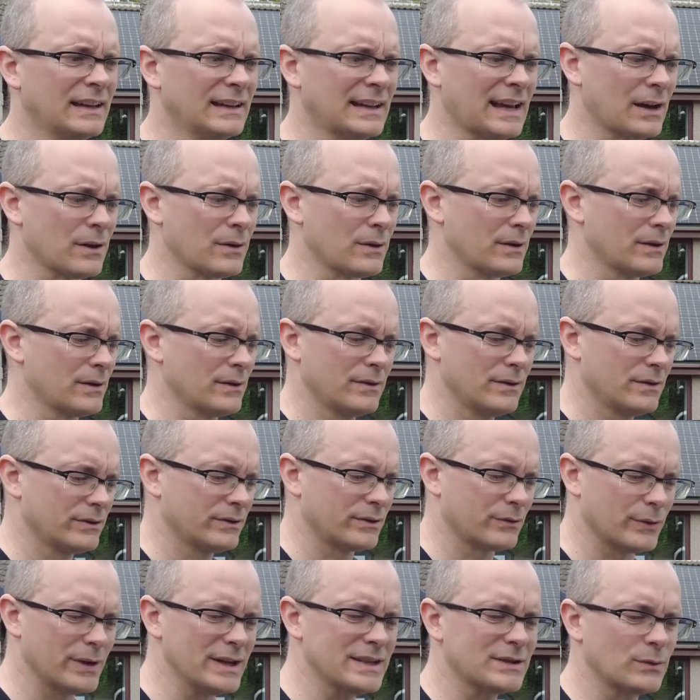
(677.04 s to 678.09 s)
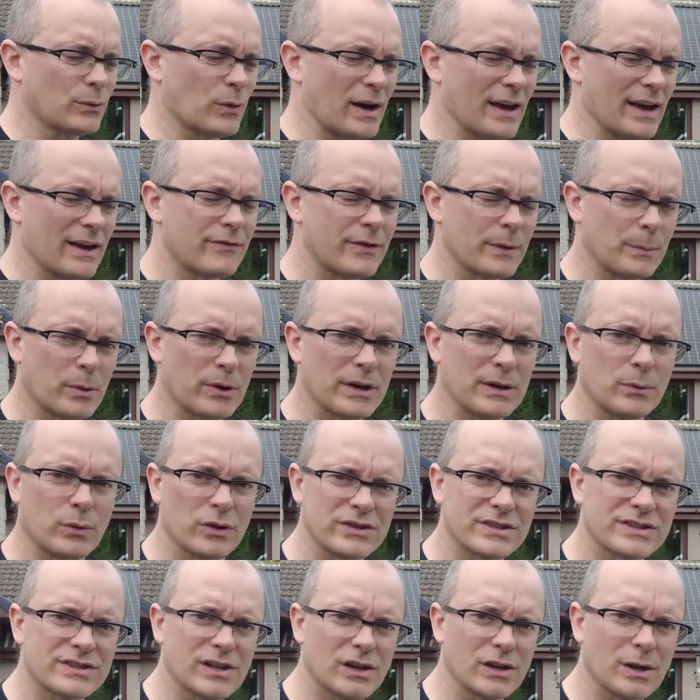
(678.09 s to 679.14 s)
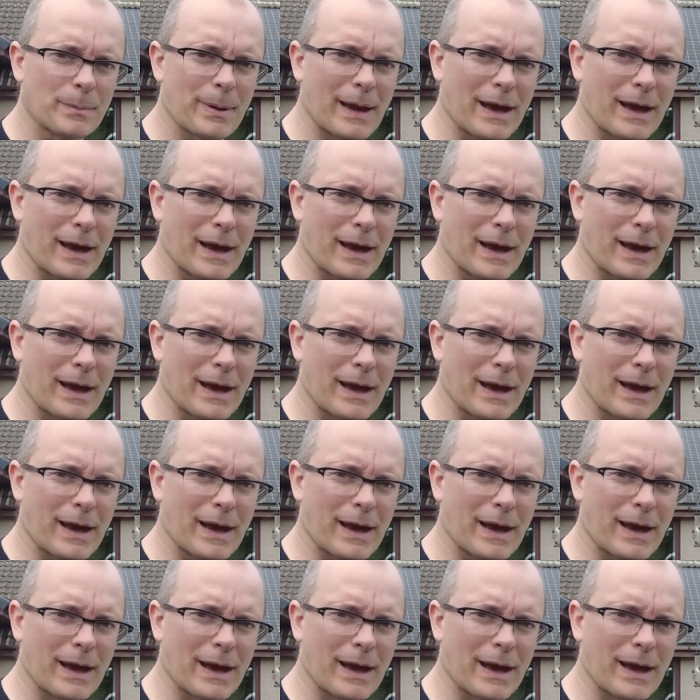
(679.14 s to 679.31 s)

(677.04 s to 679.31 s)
Now, the reason why everybody wants solar